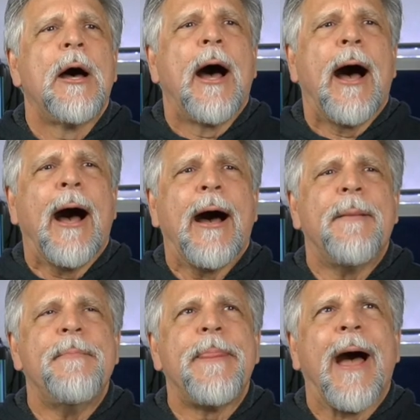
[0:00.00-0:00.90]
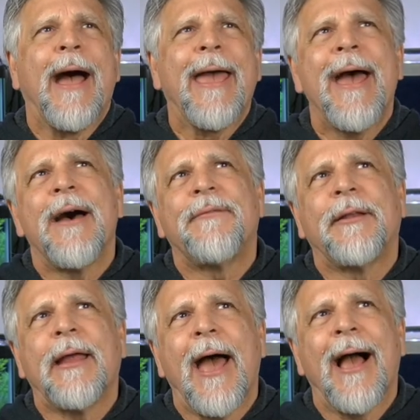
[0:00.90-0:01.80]
Um, I
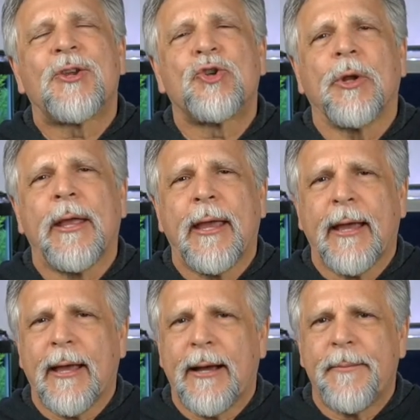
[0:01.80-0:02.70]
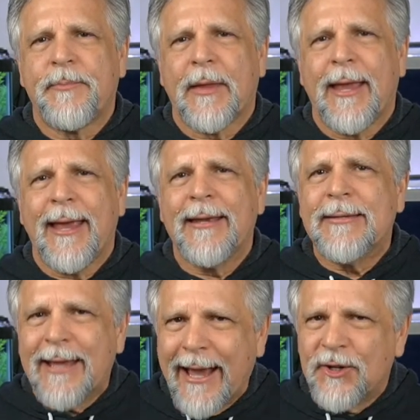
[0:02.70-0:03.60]
haven't actually
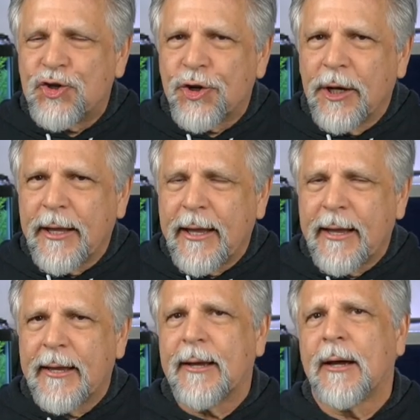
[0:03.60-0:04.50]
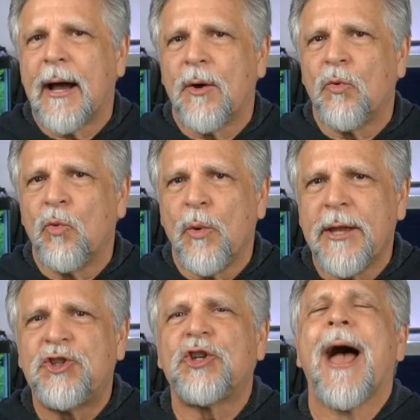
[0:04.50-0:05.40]
intentionally uh,
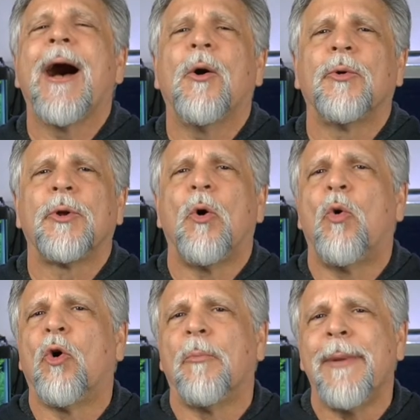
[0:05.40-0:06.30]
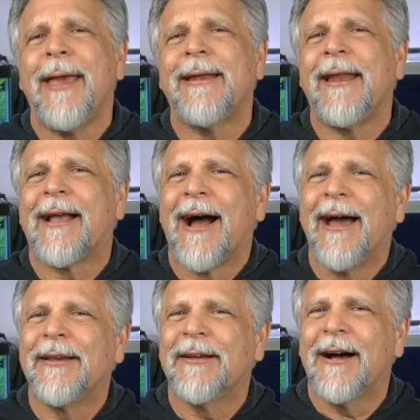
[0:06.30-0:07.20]
reached out or made any
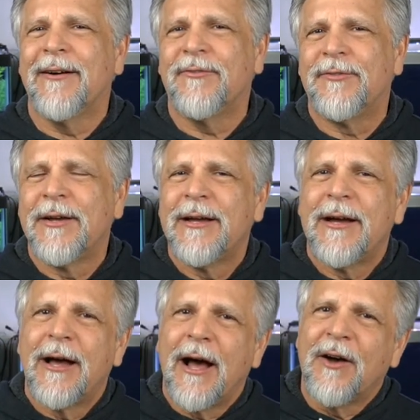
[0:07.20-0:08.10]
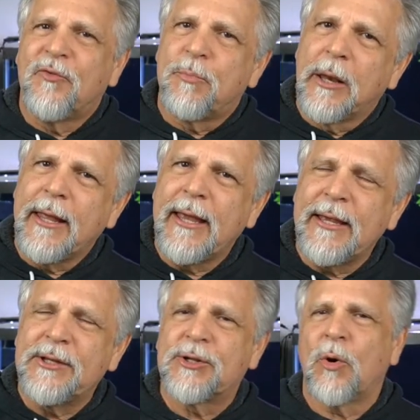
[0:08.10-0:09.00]
kind of of
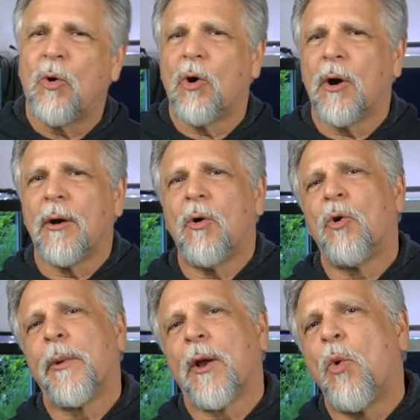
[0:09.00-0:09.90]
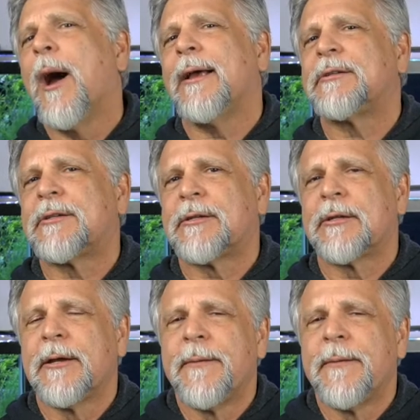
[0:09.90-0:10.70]
pleas or or requests,